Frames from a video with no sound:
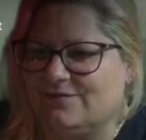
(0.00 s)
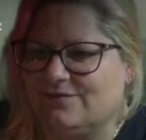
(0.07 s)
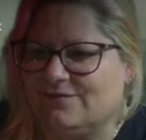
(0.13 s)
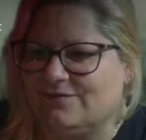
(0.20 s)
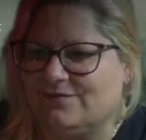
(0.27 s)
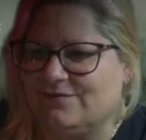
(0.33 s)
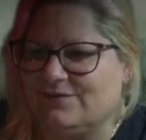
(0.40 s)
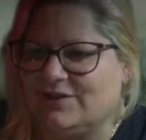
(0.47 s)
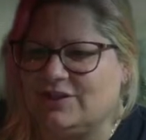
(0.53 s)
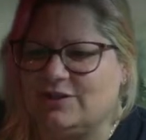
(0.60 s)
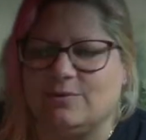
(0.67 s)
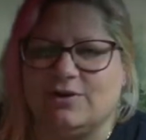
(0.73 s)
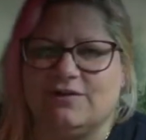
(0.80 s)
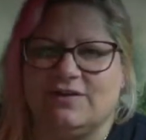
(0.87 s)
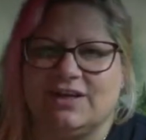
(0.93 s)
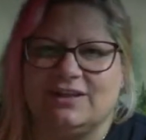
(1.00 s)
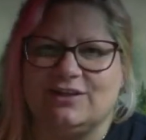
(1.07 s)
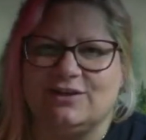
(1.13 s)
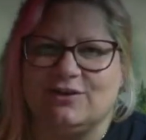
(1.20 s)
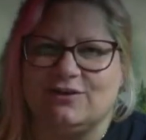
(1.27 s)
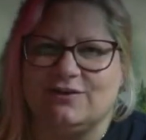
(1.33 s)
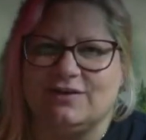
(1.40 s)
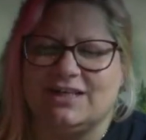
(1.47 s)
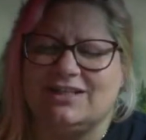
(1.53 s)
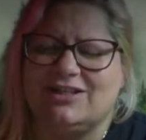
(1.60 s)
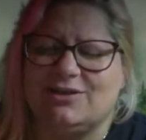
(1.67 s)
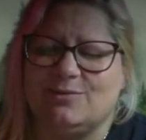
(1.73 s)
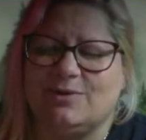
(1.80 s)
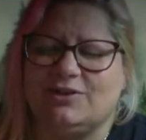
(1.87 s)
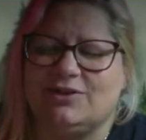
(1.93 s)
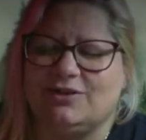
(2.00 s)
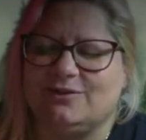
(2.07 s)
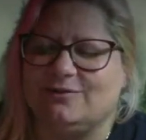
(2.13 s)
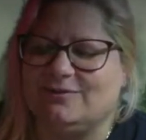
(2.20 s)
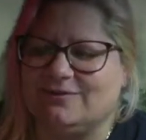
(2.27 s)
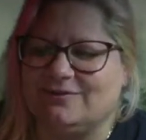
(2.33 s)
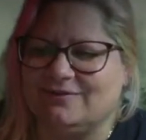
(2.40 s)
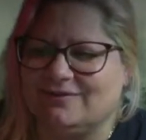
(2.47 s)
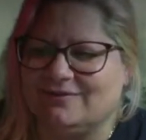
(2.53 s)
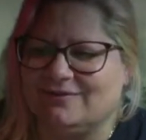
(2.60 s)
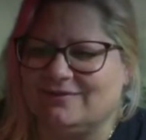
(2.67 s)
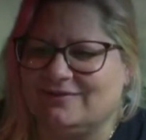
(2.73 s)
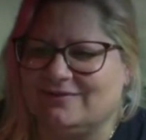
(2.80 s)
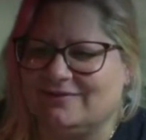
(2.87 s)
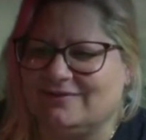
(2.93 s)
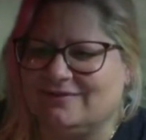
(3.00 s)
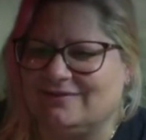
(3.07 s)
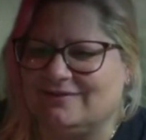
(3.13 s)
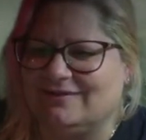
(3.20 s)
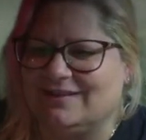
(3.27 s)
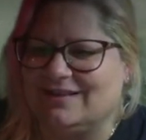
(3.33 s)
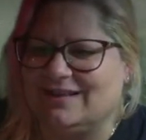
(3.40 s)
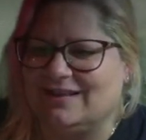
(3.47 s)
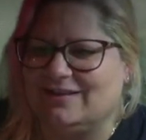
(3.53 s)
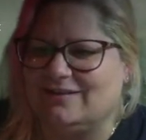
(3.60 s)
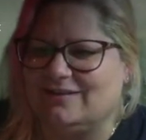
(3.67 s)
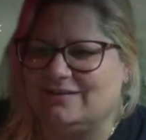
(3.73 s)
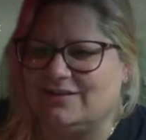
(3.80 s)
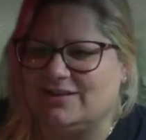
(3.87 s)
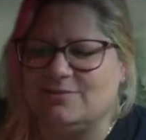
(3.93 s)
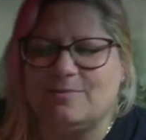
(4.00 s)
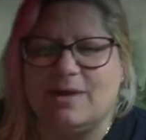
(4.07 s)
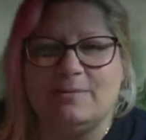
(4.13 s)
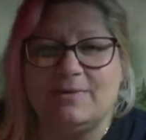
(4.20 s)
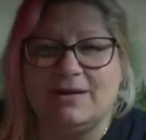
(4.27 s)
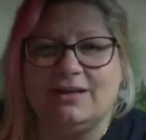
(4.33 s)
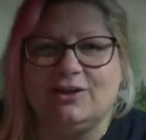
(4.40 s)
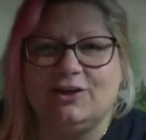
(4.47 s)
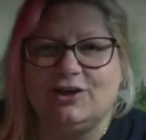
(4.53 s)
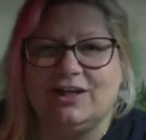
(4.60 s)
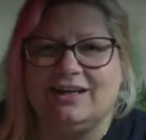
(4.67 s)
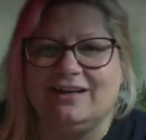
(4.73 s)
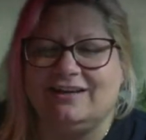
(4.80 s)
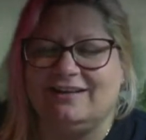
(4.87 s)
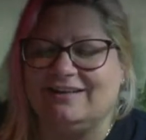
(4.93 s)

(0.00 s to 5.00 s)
She won't even get the note. Yes, she will too. Yeah, she might be lurking.